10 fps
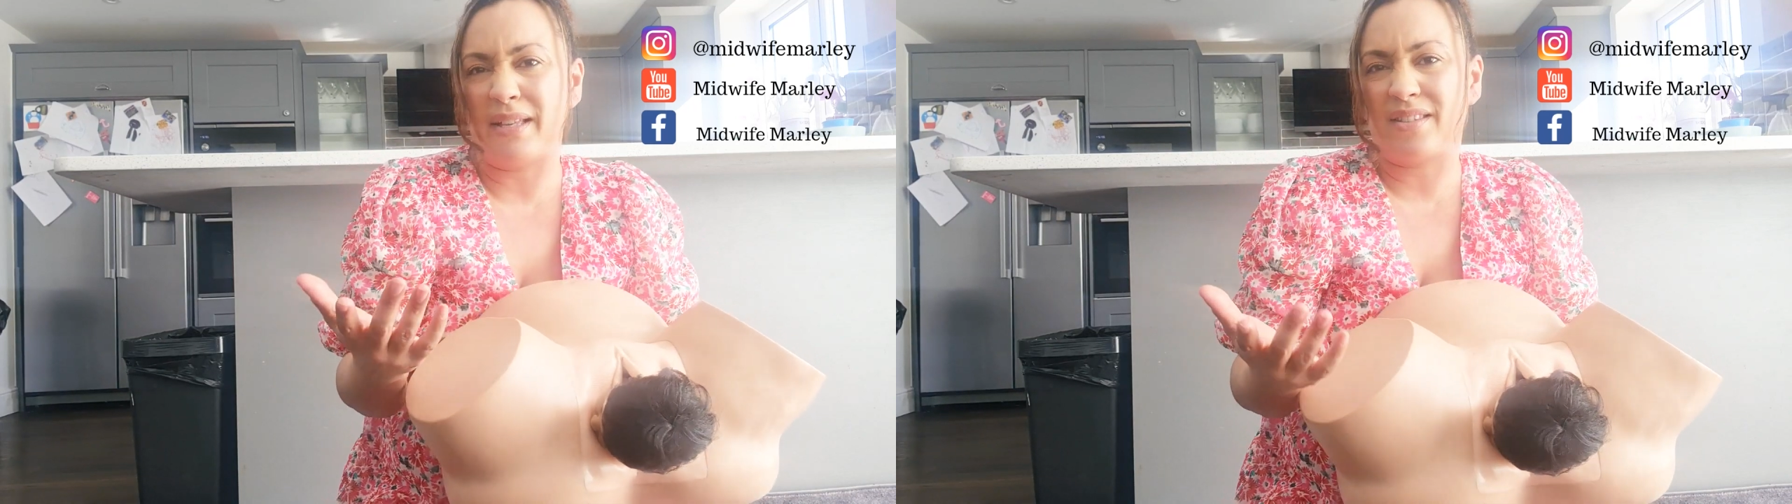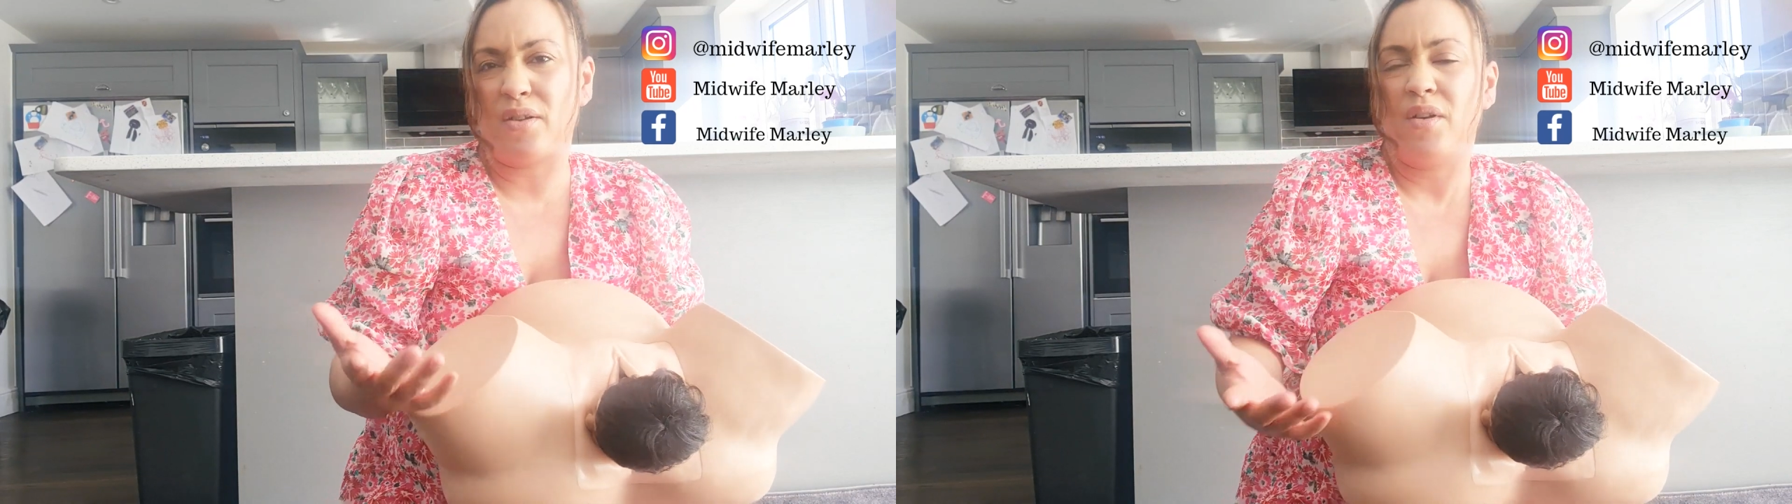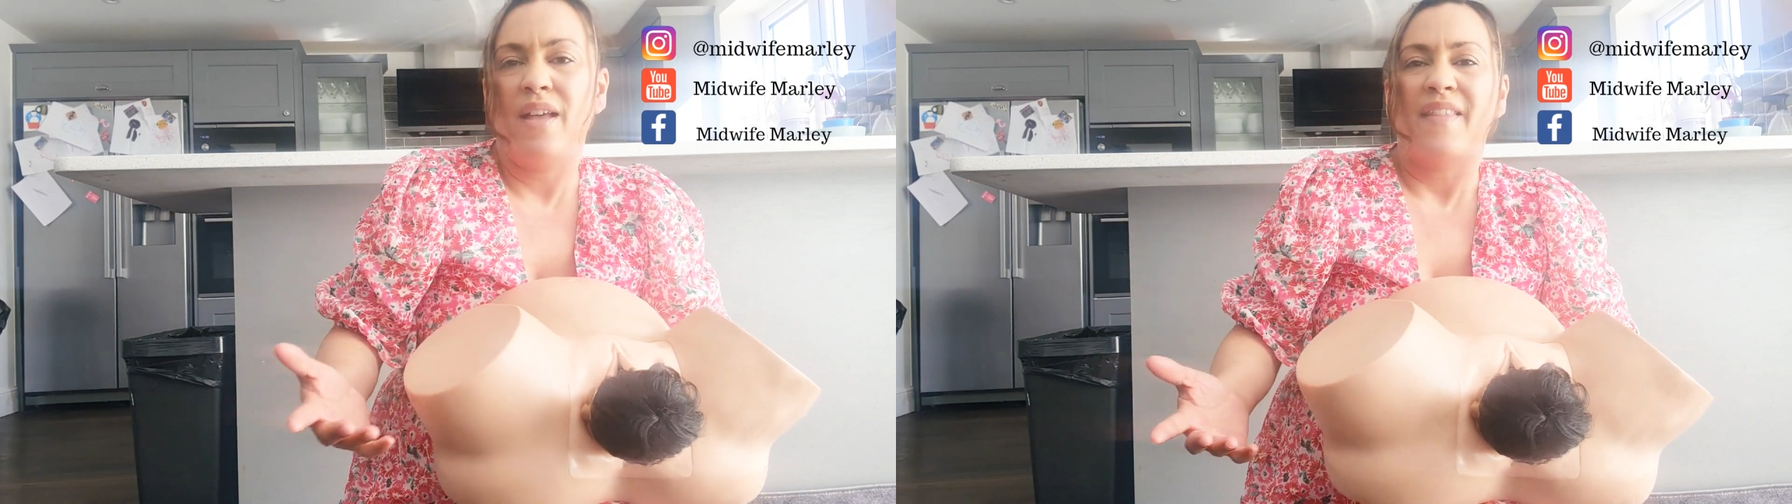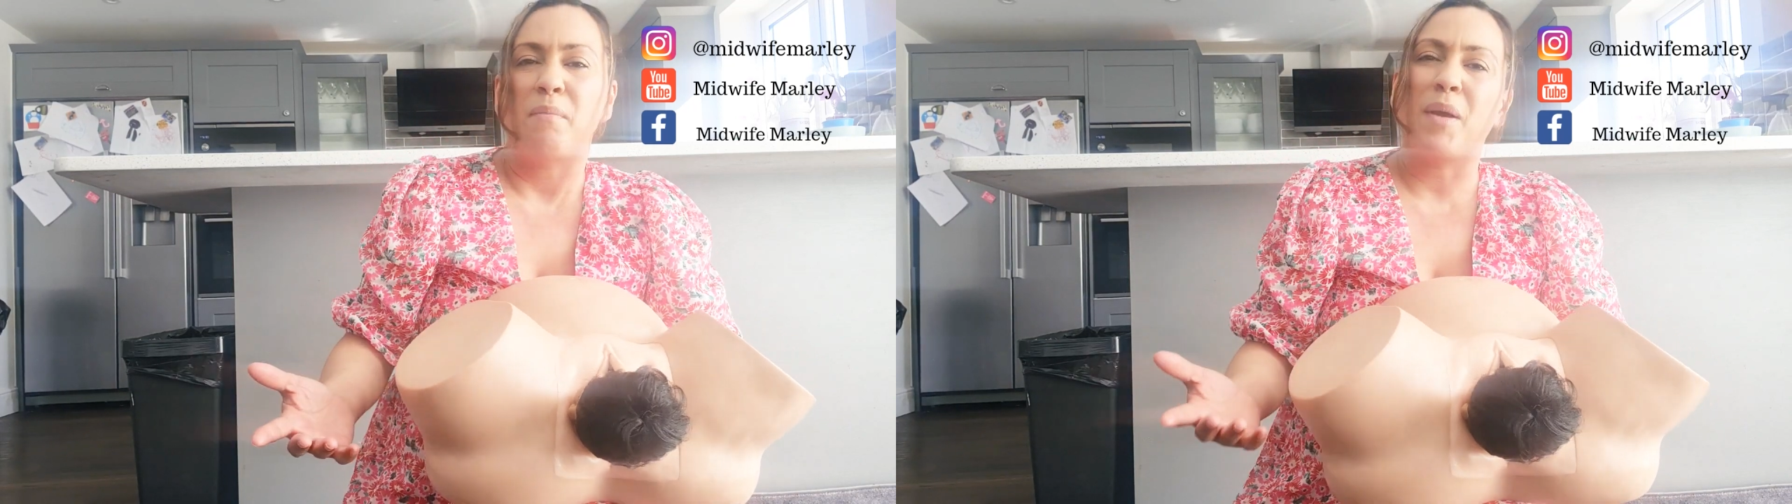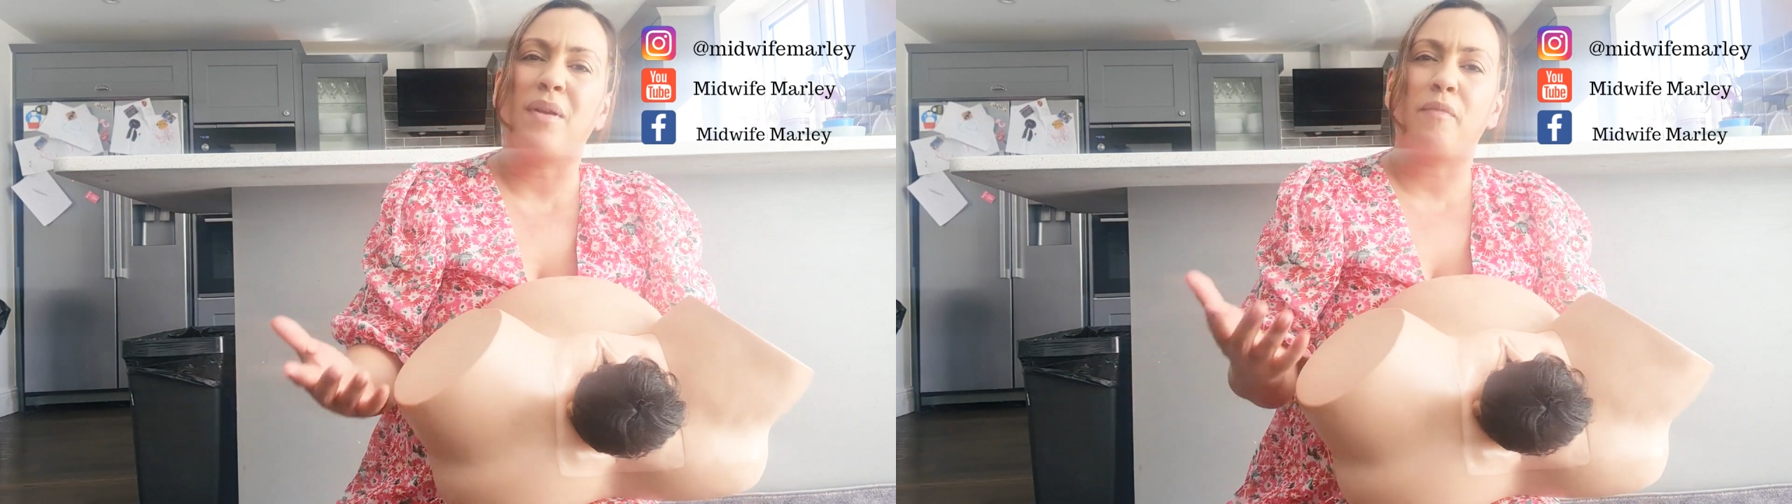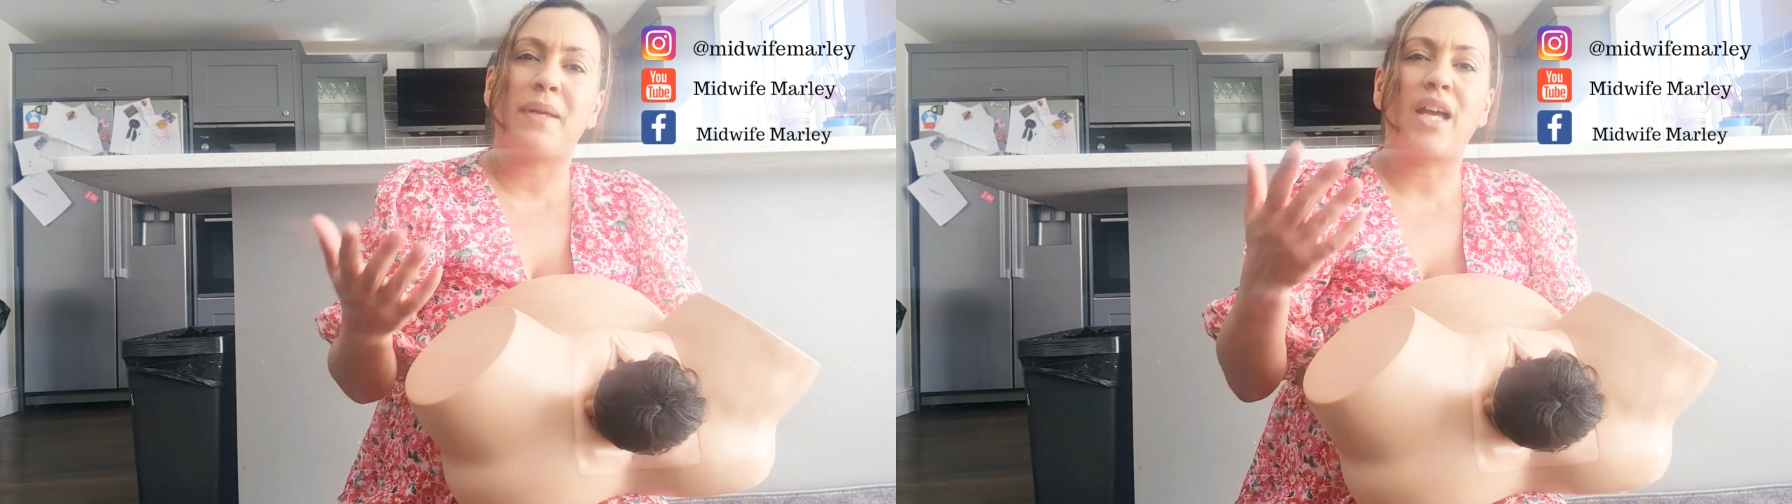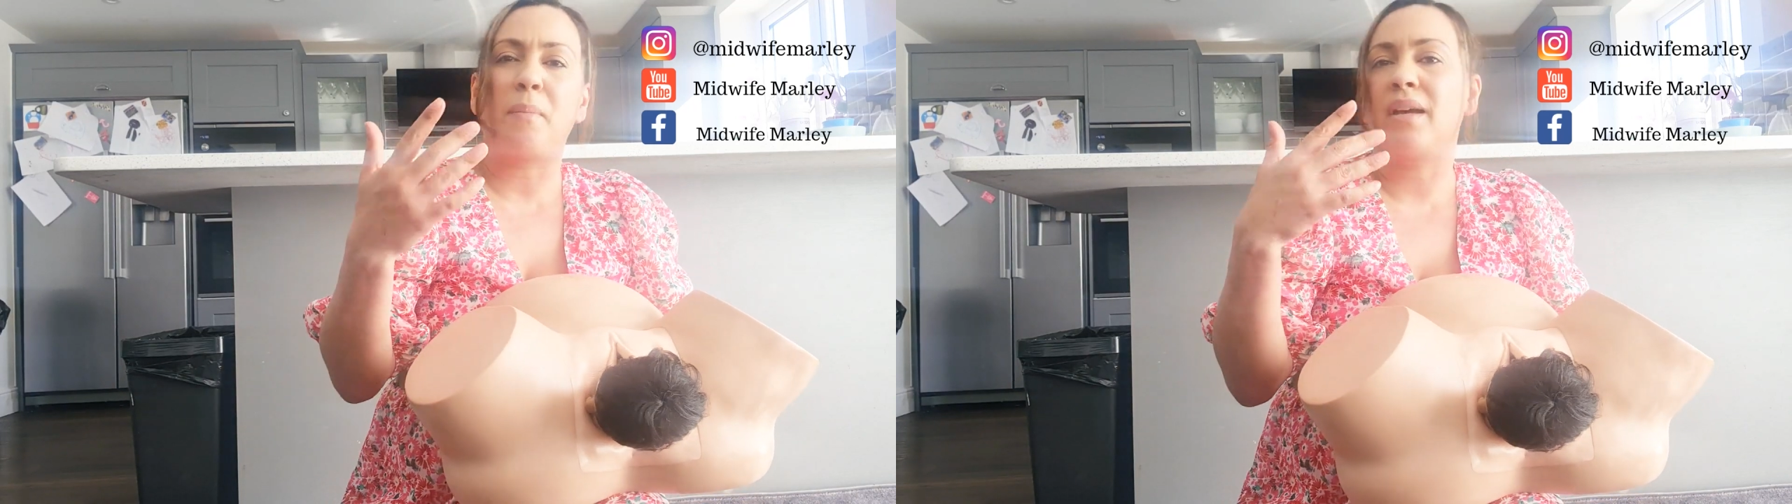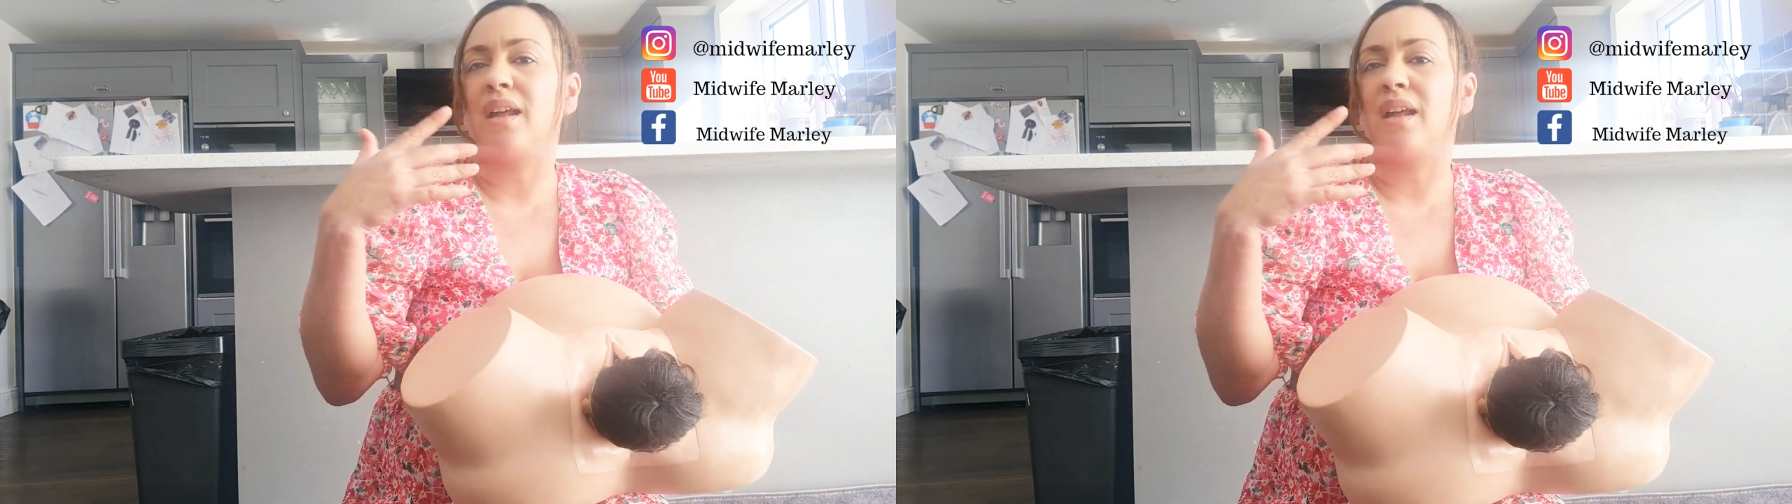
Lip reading: so they may well have been coming